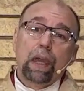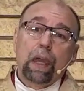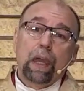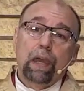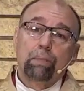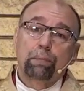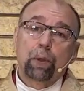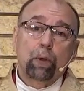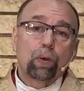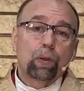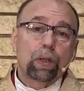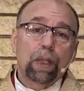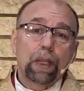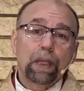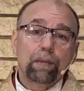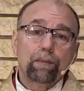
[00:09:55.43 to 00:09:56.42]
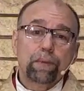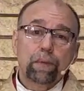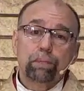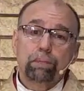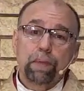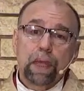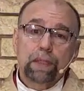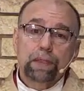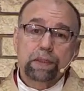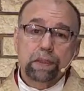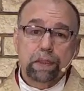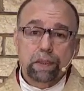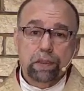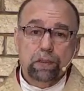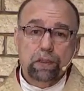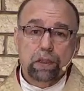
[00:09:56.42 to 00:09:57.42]
and proclaim the
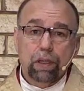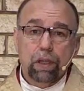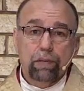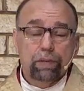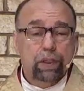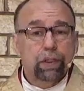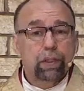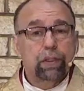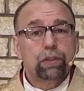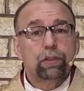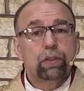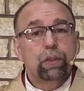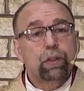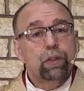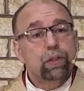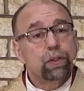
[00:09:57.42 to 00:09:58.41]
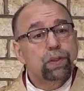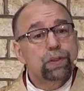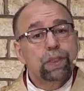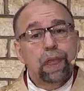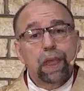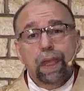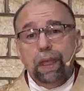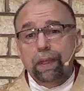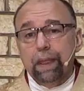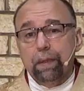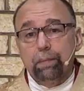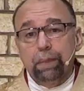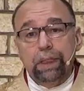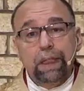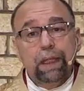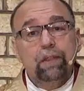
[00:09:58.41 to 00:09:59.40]
message of the good news, they
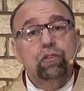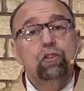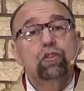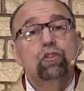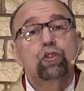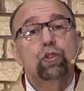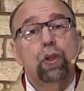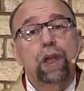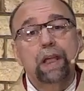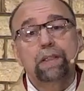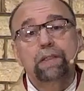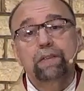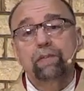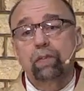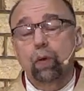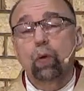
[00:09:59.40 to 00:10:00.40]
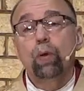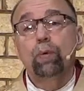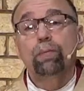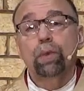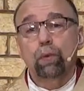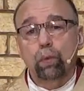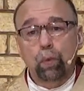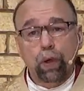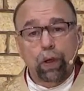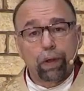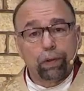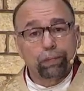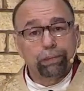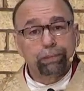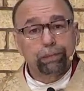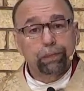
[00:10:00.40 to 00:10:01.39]
begin to transform the
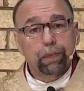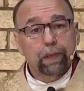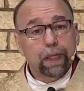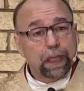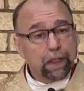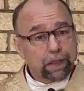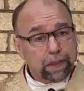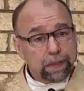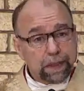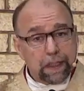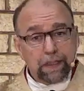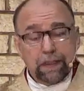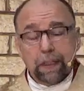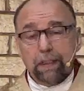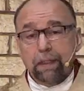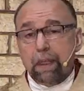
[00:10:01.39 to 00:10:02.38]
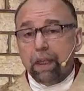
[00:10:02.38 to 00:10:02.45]
world. Later it says that